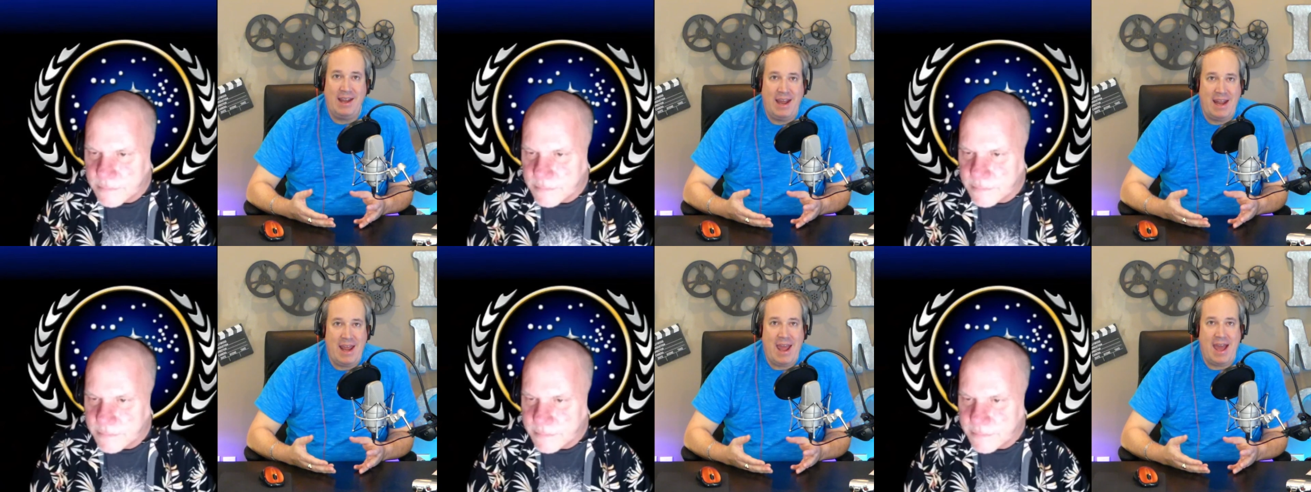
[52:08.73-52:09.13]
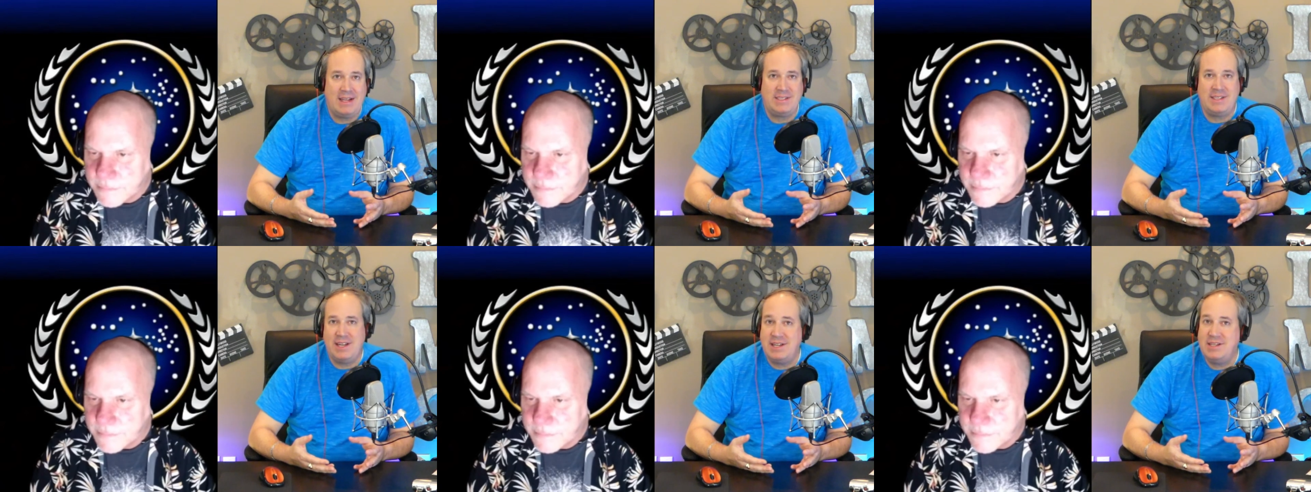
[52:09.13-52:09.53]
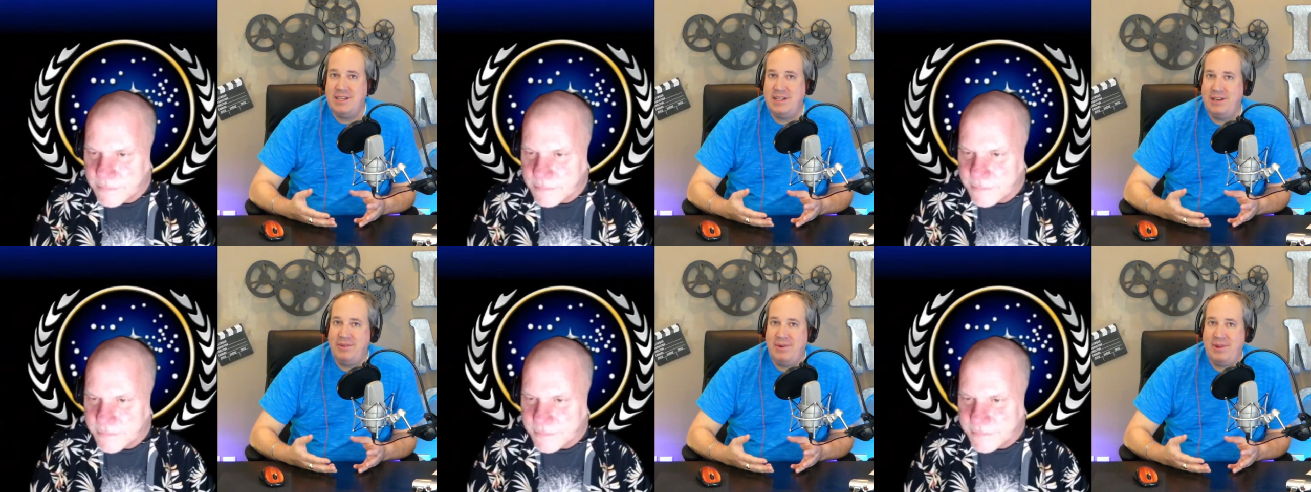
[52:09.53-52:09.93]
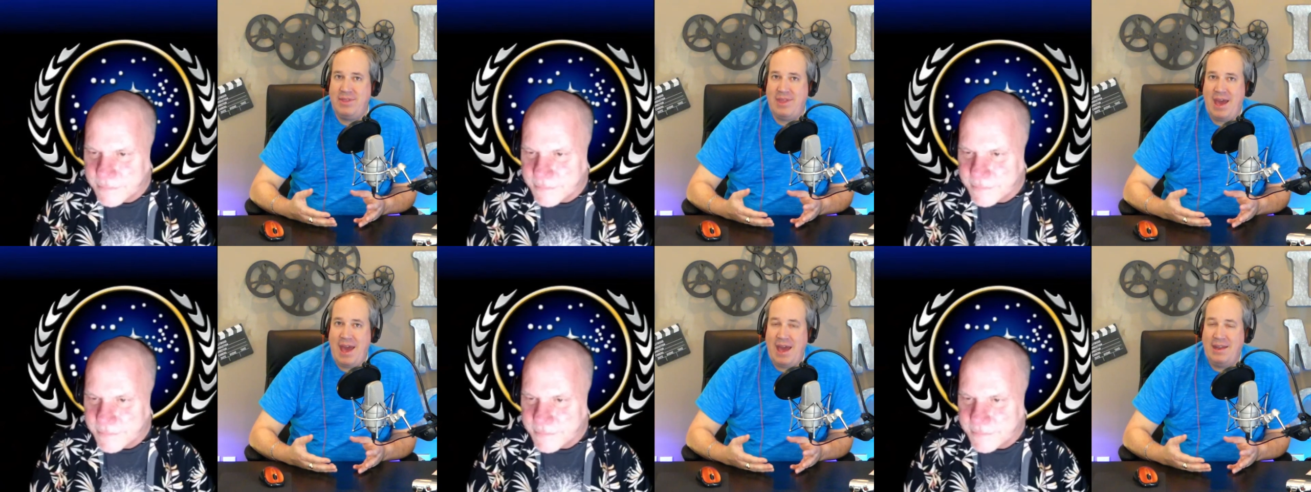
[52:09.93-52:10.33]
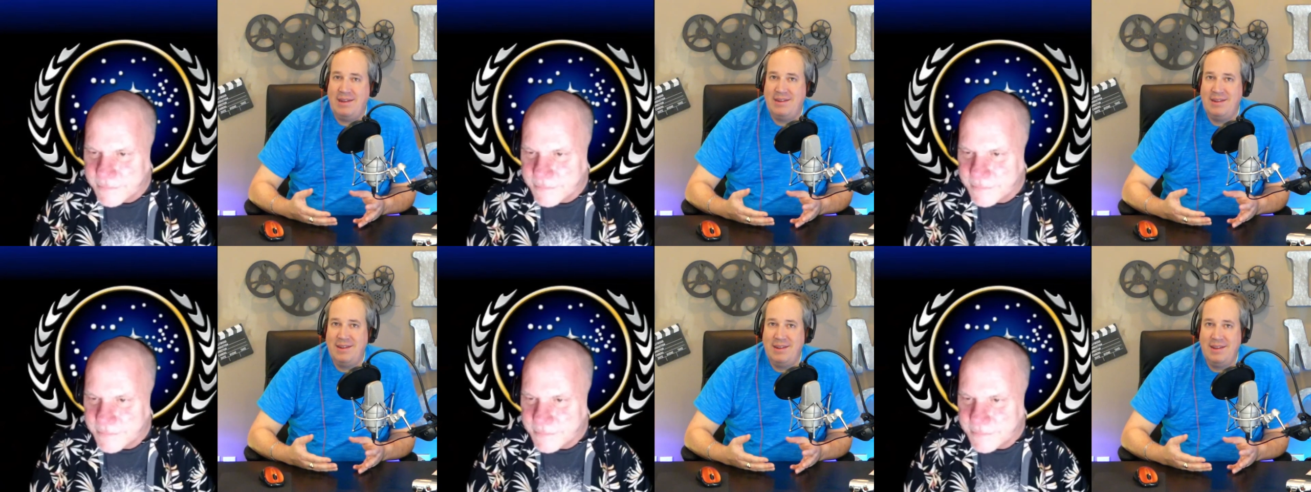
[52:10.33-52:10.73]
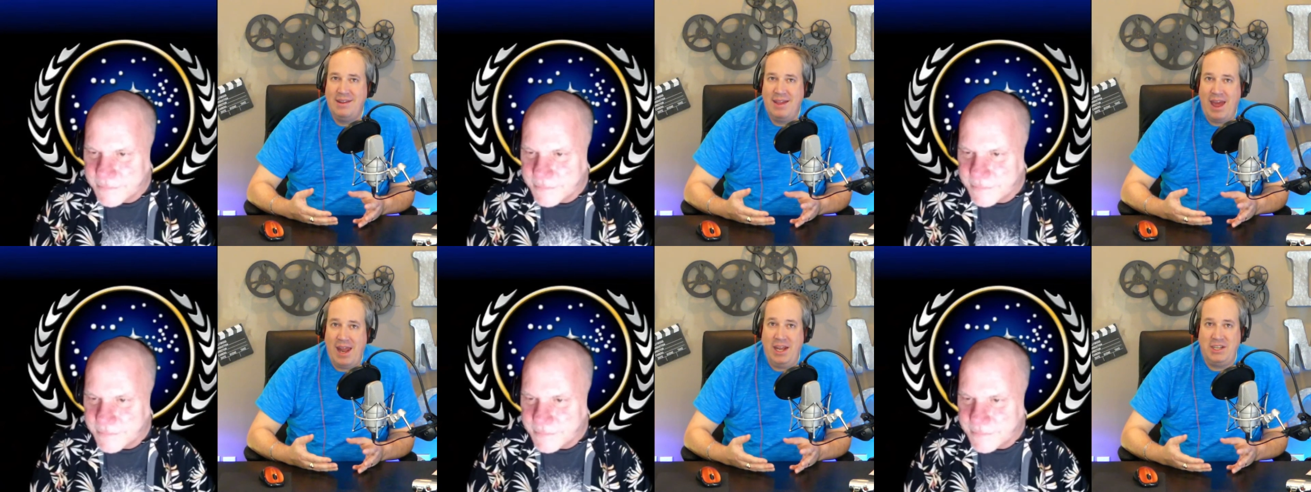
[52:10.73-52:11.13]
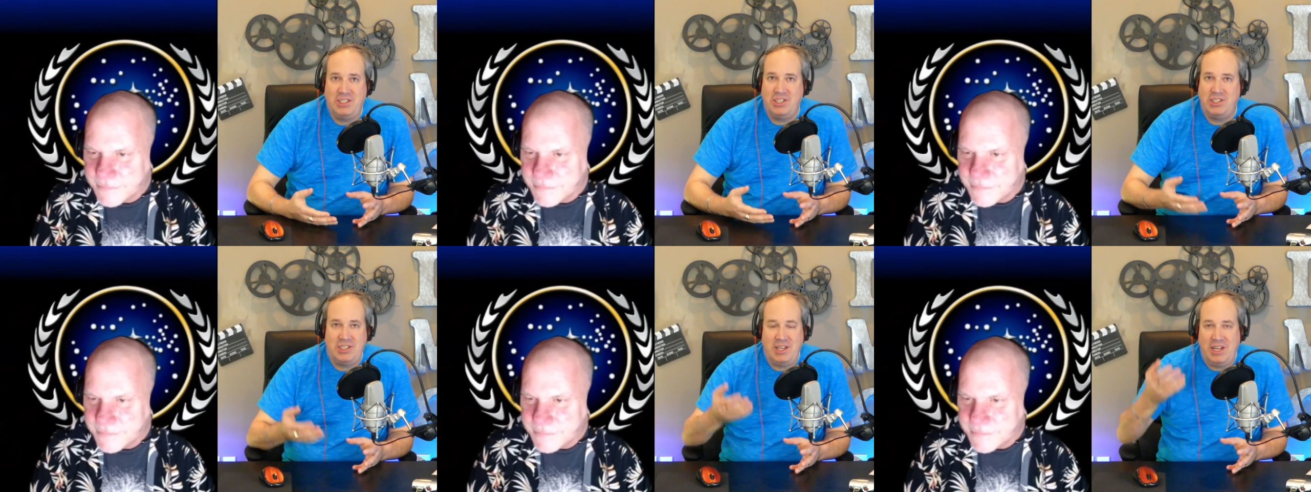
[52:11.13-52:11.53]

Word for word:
Speaker 1: and he has to deal with that. And it's just,